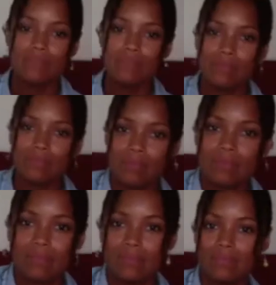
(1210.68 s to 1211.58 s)
hadn't,
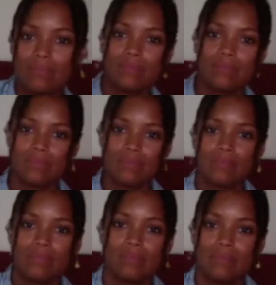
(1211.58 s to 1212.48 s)
I mean, aside from
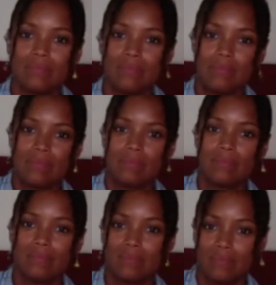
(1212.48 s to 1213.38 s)
Clarion,
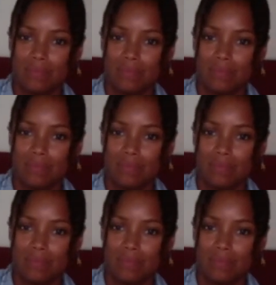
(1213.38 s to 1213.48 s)
she